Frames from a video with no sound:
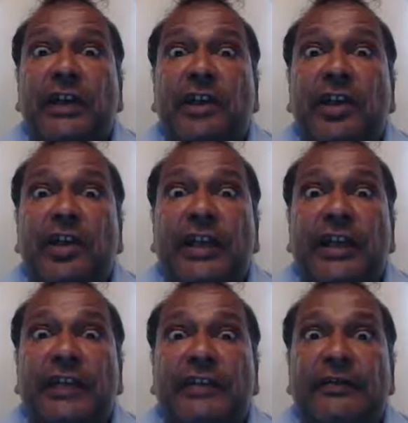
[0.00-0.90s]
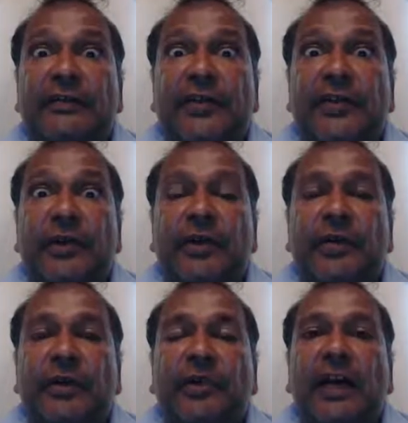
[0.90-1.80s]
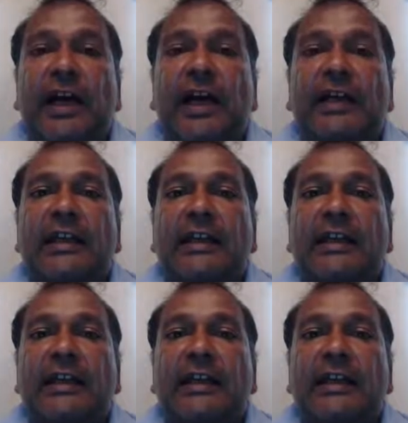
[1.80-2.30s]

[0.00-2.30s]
learning for you to apply,